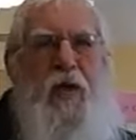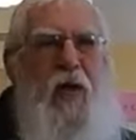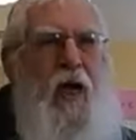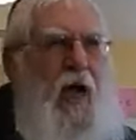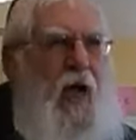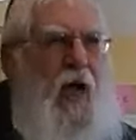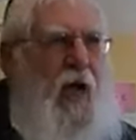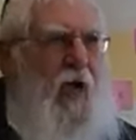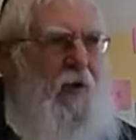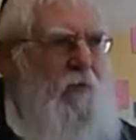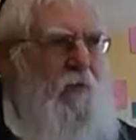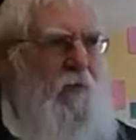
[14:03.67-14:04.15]

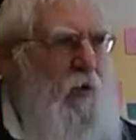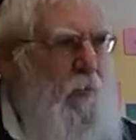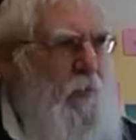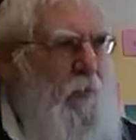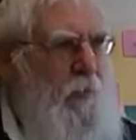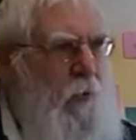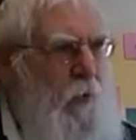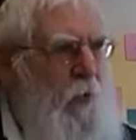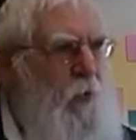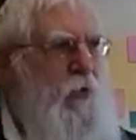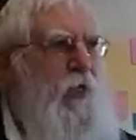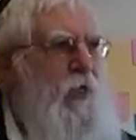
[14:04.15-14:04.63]
I have an
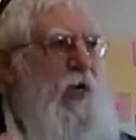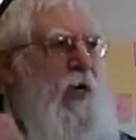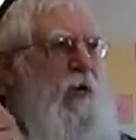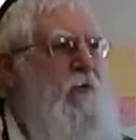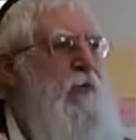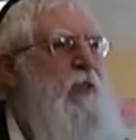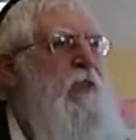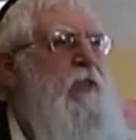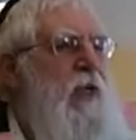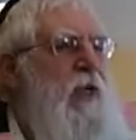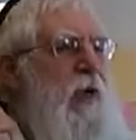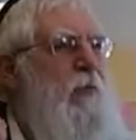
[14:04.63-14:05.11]
approach that
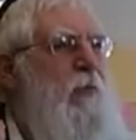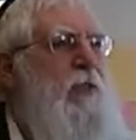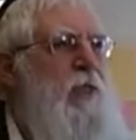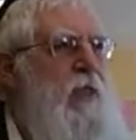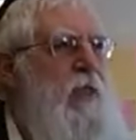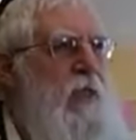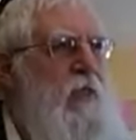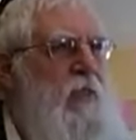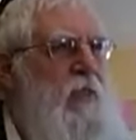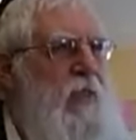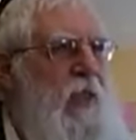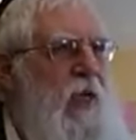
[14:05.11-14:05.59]
every time it
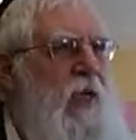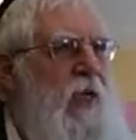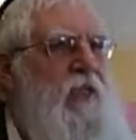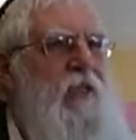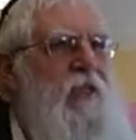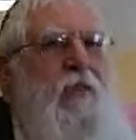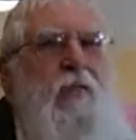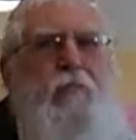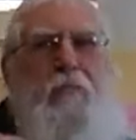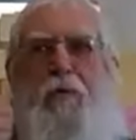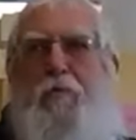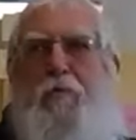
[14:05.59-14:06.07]
says
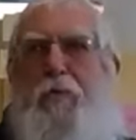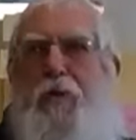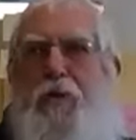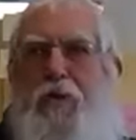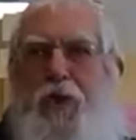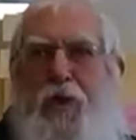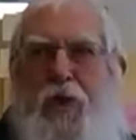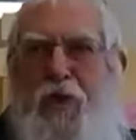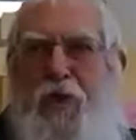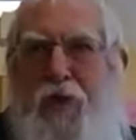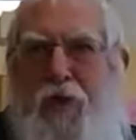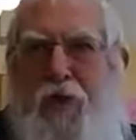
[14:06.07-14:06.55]
Es, it must be
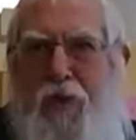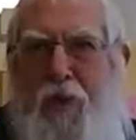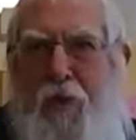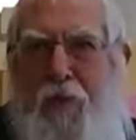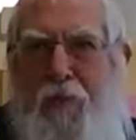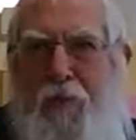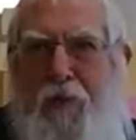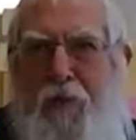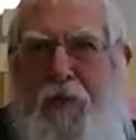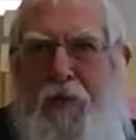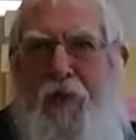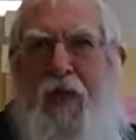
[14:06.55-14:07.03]
teaching
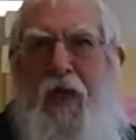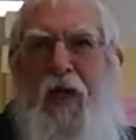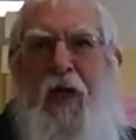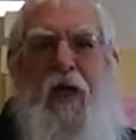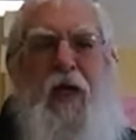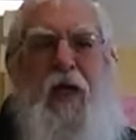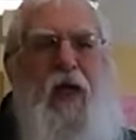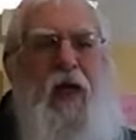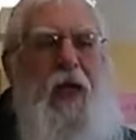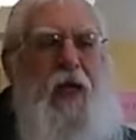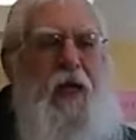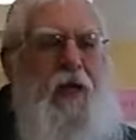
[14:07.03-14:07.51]
something.
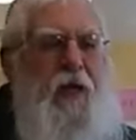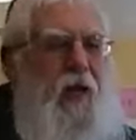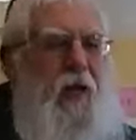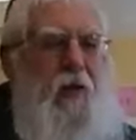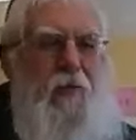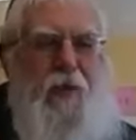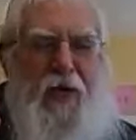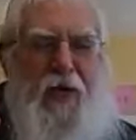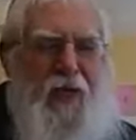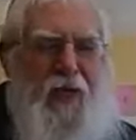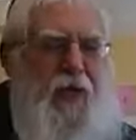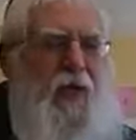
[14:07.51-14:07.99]
And
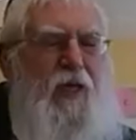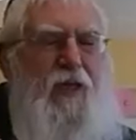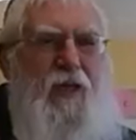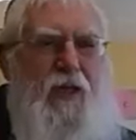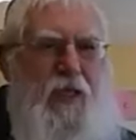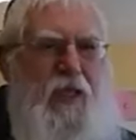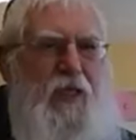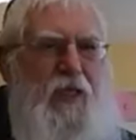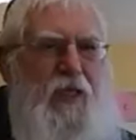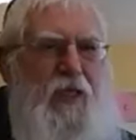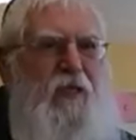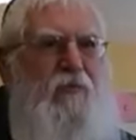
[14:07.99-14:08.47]
here I
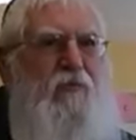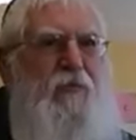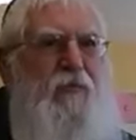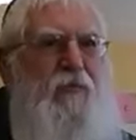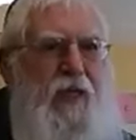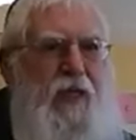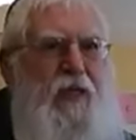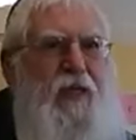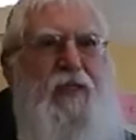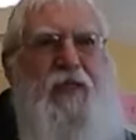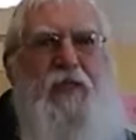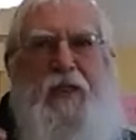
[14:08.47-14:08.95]
can't think of
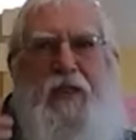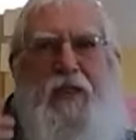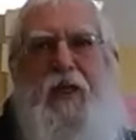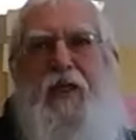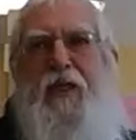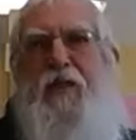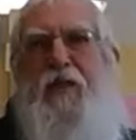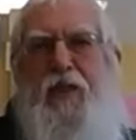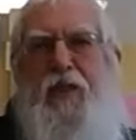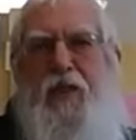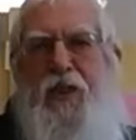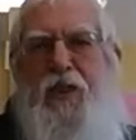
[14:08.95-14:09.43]
anything that
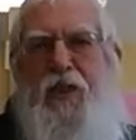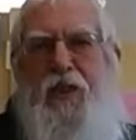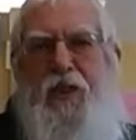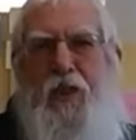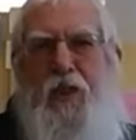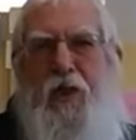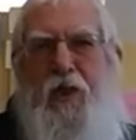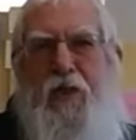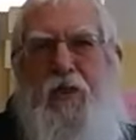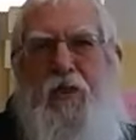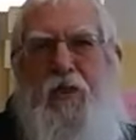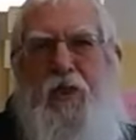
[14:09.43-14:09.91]
is teaching
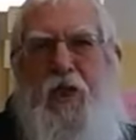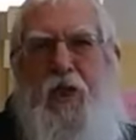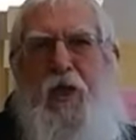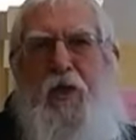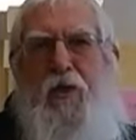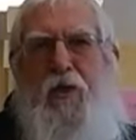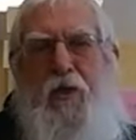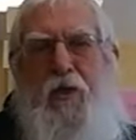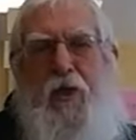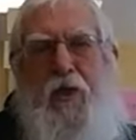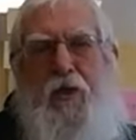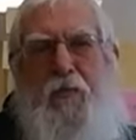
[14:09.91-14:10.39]
us.
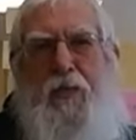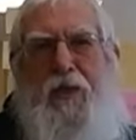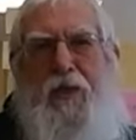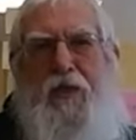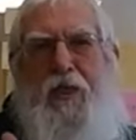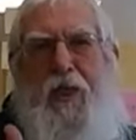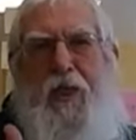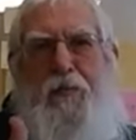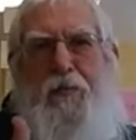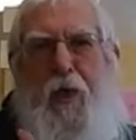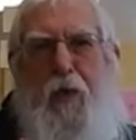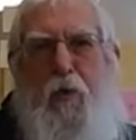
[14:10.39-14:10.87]
So it means
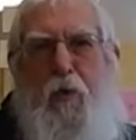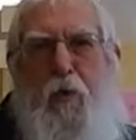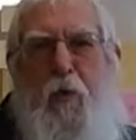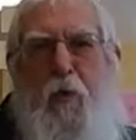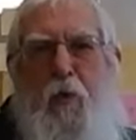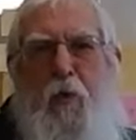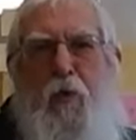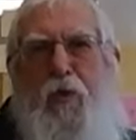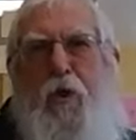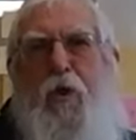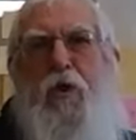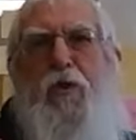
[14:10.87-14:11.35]
that my
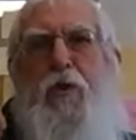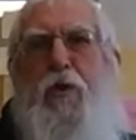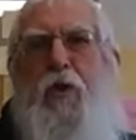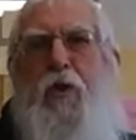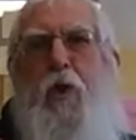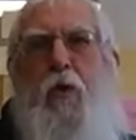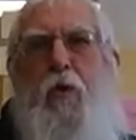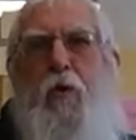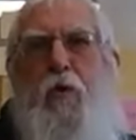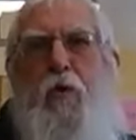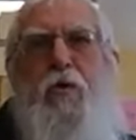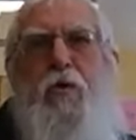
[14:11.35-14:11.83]
rule doesn't
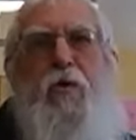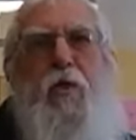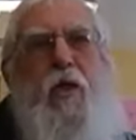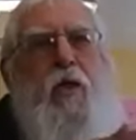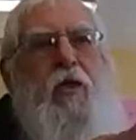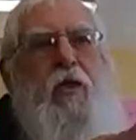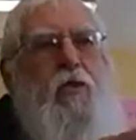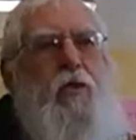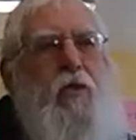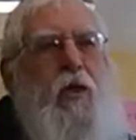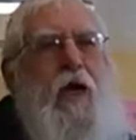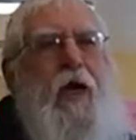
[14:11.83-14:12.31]
hold.
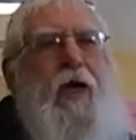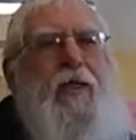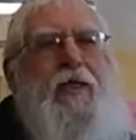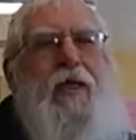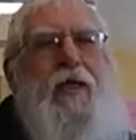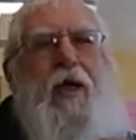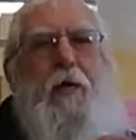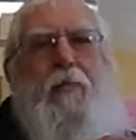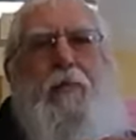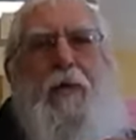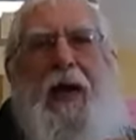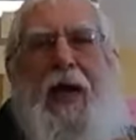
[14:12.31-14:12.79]
So I
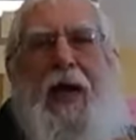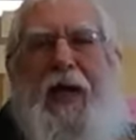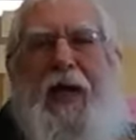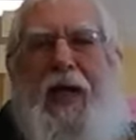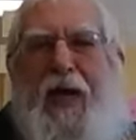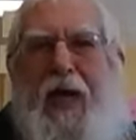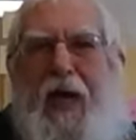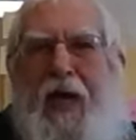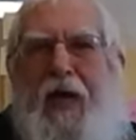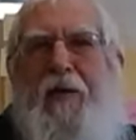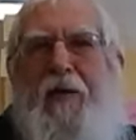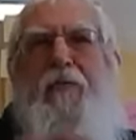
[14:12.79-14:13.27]
take
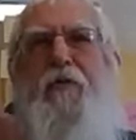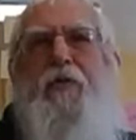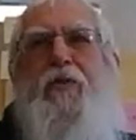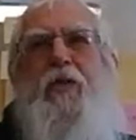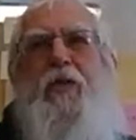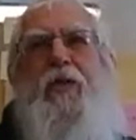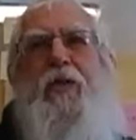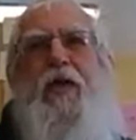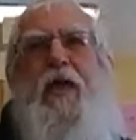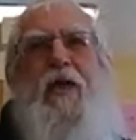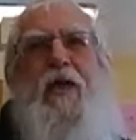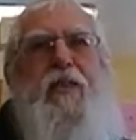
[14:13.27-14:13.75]
back
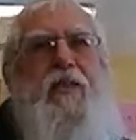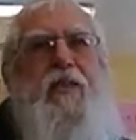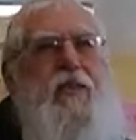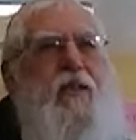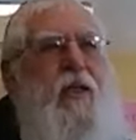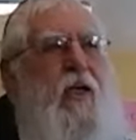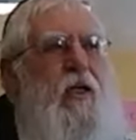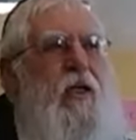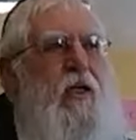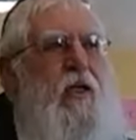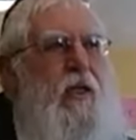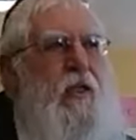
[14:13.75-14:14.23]
everything that I
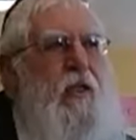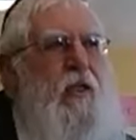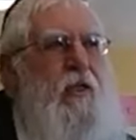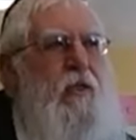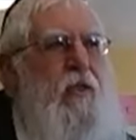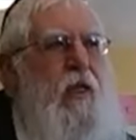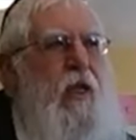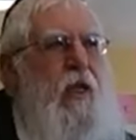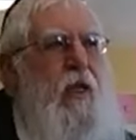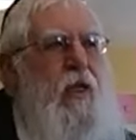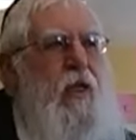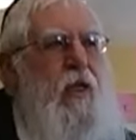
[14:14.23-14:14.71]
said. And he
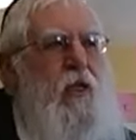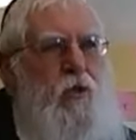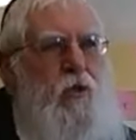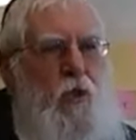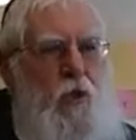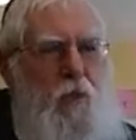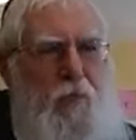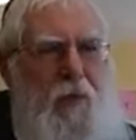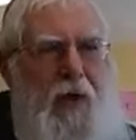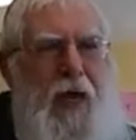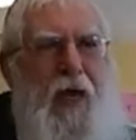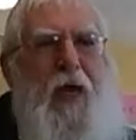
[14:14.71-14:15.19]

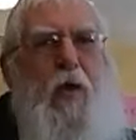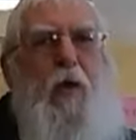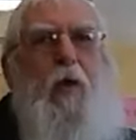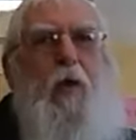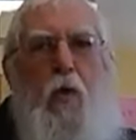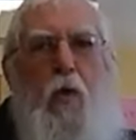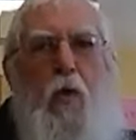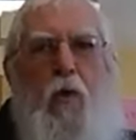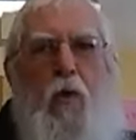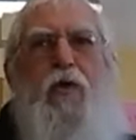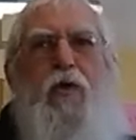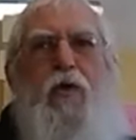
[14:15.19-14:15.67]
took back
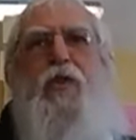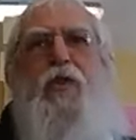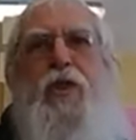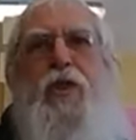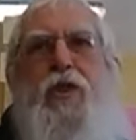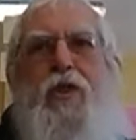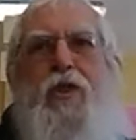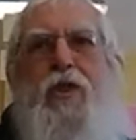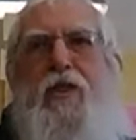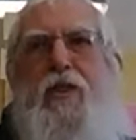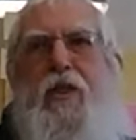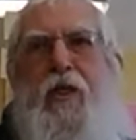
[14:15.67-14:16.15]
all the
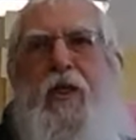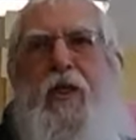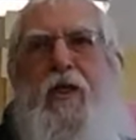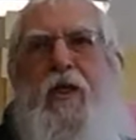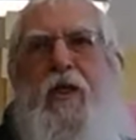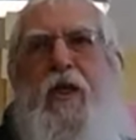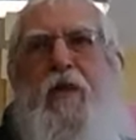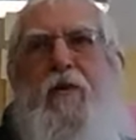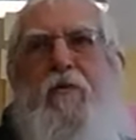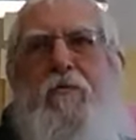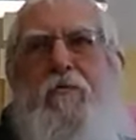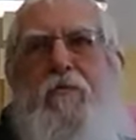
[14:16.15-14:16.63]
teachings that he
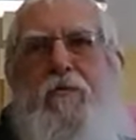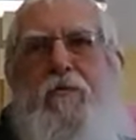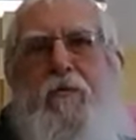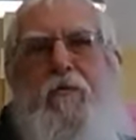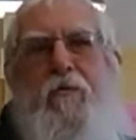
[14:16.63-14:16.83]
gave.